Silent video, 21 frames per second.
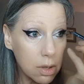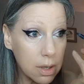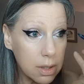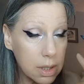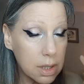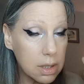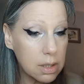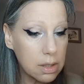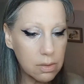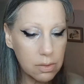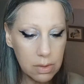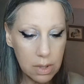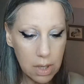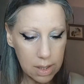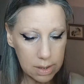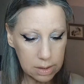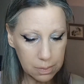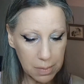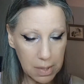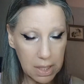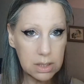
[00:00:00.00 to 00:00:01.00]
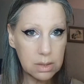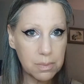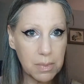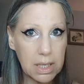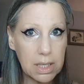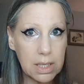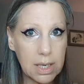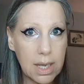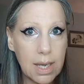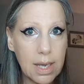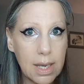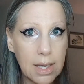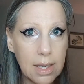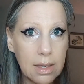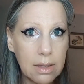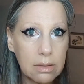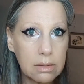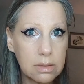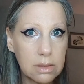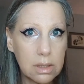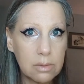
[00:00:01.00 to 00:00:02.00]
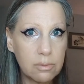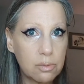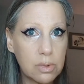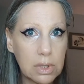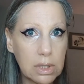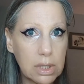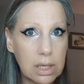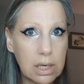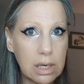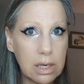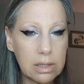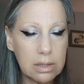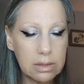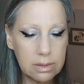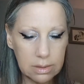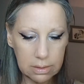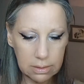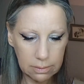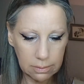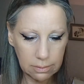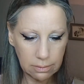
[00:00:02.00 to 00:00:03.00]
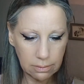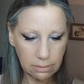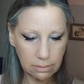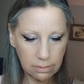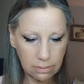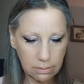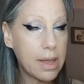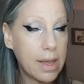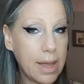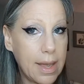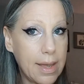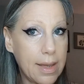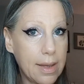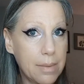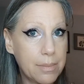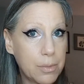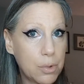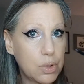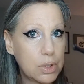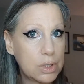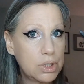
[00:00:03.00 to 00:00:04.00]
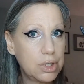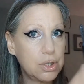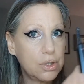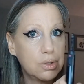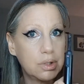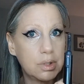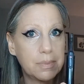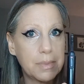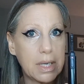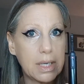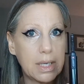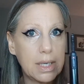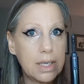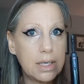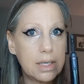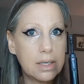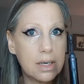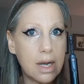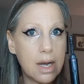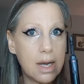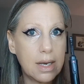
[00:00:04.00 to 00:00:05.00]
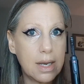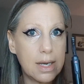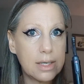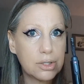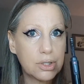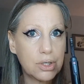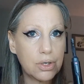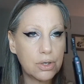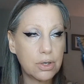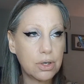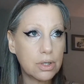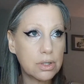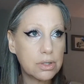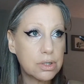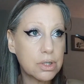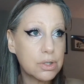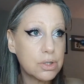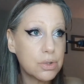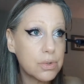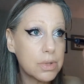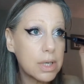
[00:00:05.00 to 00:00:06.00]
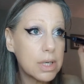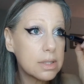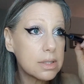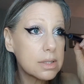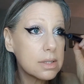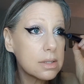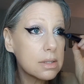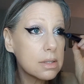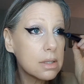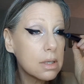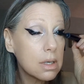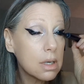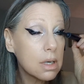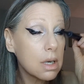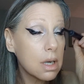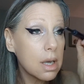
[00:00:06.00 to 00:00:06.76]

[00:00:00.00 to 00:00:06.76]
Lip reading: Talking to you guys makes my day. It really does. Okay, I'm going to use my heated eyelash curler to do this.